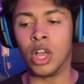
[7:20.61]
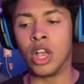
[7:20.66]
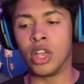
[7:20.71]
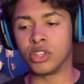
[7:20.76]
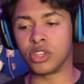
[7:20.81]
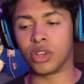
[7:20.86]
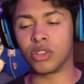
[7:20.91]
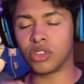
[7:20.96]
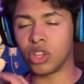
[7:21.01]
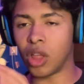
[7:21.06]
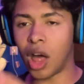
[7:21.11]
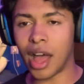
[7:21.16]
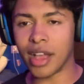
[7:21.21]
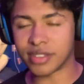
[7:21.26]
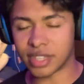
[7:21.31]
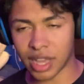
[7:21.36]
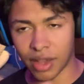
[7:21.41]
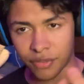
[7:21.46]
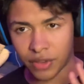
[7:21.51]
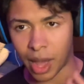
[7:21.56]
So there's a lot of
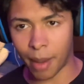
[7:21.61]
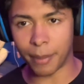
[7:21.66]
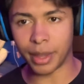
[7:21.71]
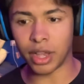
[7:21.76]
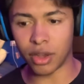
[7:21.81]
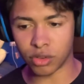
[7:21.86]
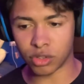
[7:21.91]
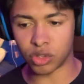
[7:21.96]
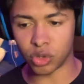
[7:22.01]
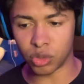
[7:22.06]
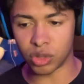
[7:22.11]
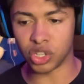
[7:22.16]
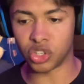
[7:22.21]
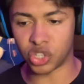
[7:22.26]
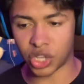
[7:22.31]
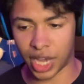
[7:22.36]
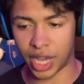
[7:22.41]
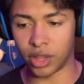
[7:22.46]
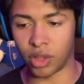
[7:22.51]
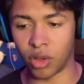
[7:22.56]
stuff coming here to the
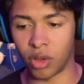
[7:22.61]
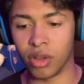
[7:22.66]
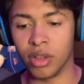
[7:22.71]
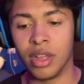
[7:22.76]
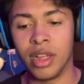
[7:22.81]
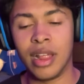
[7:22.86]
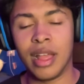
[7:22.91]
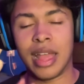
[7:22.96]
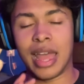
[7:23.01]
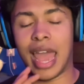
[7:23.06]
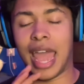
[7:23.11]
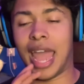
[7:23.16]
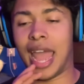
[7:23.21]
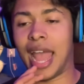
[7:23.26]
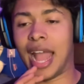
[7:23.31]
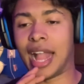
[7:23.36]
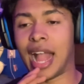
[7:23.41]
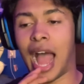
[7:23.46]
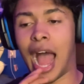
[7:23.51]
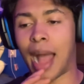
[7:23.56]
channel,
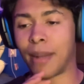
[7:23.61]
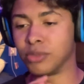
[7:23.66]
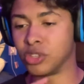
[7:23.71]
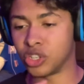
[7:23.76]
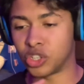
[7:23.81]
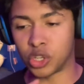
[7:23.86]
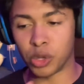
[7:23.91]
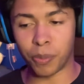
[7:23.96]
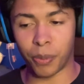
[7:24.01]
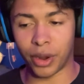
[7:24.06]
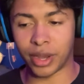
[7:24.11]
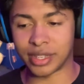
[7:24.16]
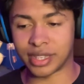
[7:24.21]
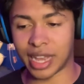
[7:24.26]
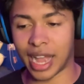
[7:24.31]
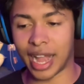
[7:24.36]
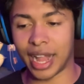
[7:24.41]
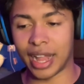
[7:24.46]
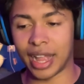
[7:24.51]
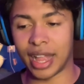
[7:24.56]
and I'm just super
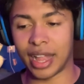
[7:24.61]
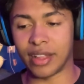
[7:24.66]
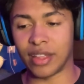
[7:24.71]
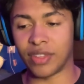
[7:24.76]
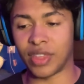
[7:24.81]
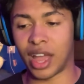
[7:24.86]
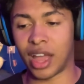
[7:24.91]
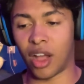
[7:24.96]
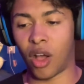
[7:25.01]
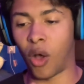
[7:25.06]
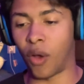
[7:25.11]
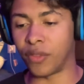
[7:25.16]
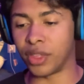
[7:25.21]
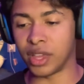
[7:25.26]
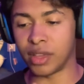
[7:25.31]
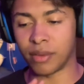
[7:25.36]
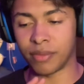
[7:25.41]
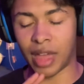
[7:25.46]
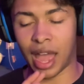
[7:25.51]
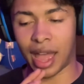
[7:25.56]
excited that all
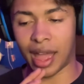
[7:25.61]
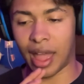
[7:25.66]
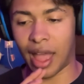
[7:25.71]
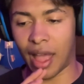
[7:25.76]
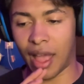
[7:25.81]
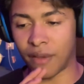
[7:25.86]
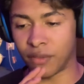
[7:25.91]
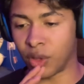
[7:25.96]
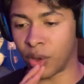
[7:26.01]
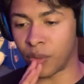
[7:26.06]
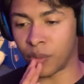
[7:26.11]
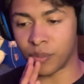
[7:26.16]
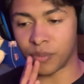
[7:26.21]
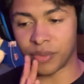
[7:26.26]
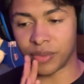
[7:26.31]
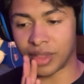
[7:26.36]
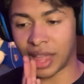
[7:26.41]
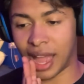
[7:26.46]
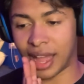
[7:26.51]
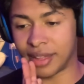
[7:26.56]
the that you know
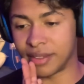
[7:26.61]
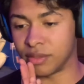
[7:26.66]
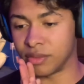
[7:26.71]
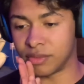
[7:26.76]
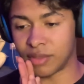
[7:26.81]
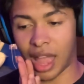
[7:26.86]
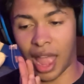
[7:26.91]
that.